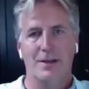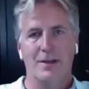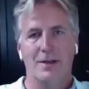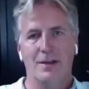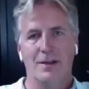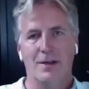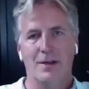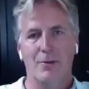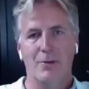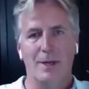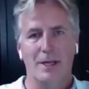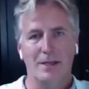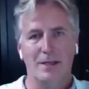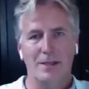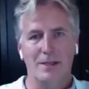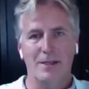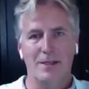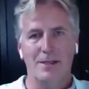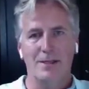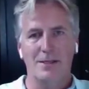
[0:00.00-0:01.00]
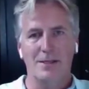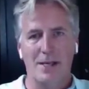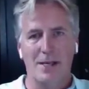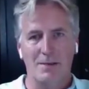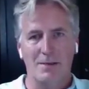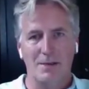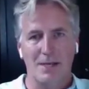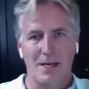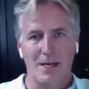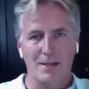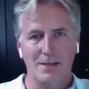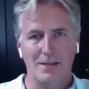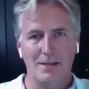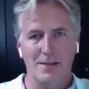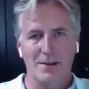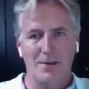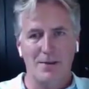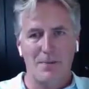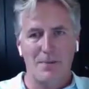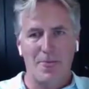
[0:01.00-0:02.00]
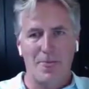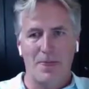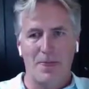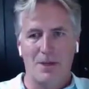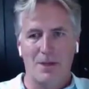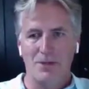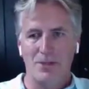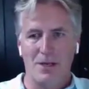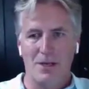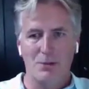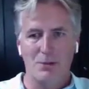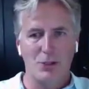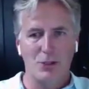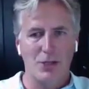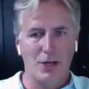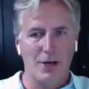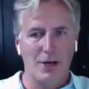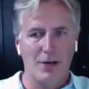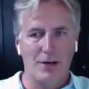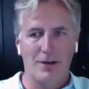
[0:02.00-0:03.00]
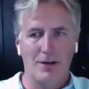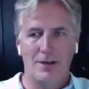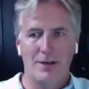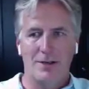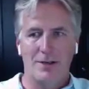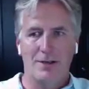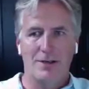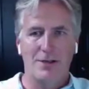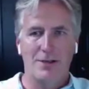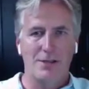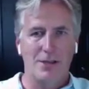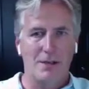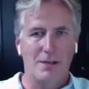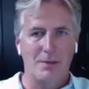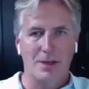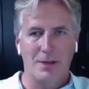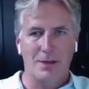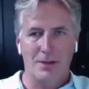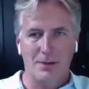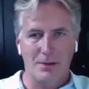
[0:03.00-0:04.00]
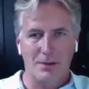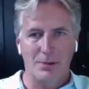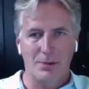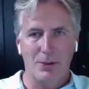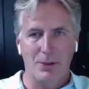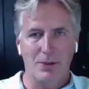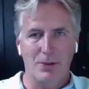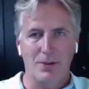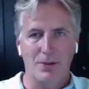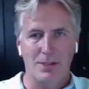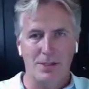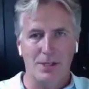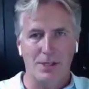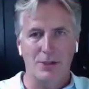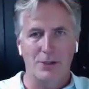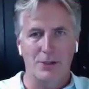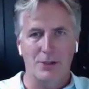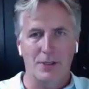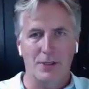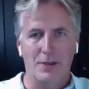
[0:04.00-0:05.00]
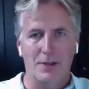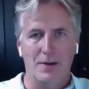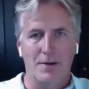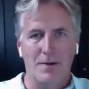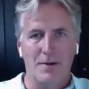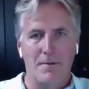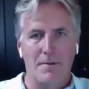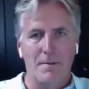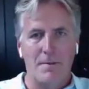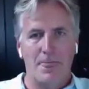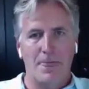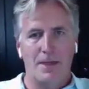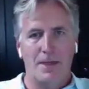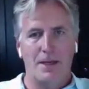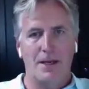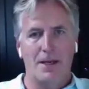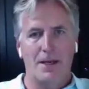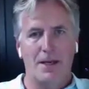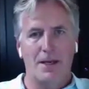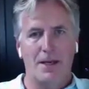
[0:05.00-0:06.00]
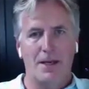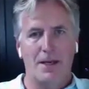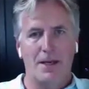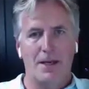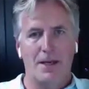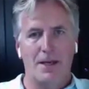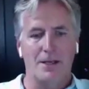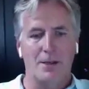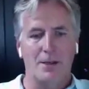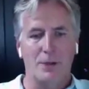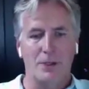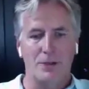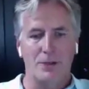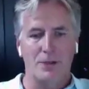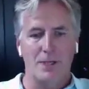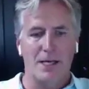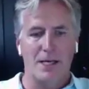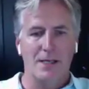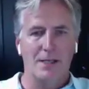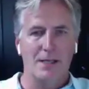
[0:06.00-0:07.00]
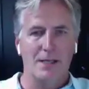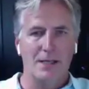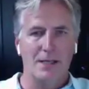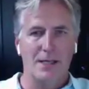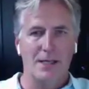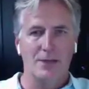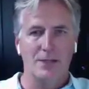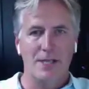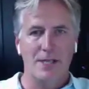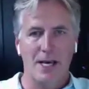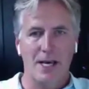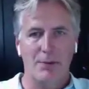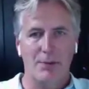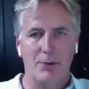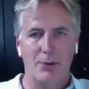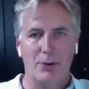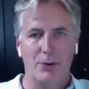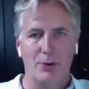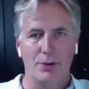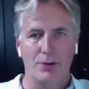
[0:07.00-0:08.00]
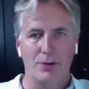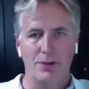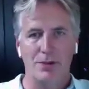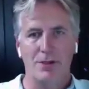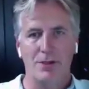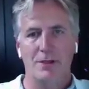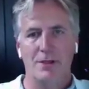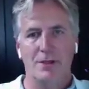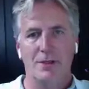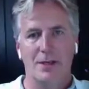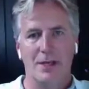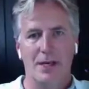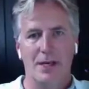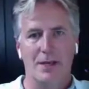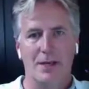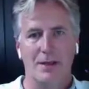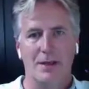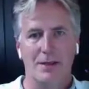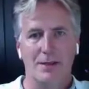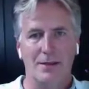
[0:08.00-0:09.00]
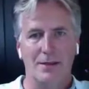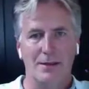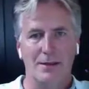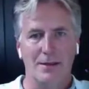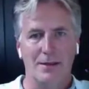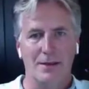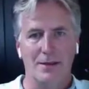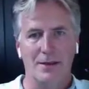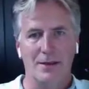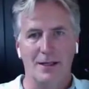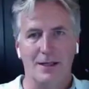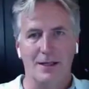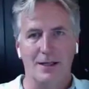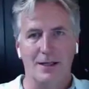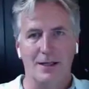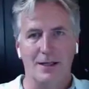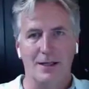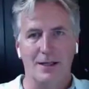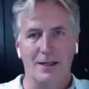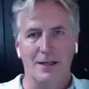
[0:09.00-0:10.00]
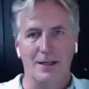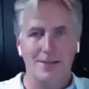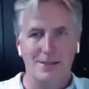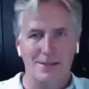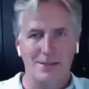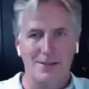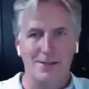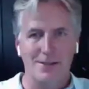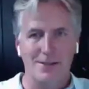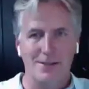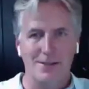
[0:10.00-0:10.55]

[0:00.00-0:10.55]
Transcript: Everybody gets the same desk, the same chair, the same computer, essentially. And we do not allow tap roots and alliances.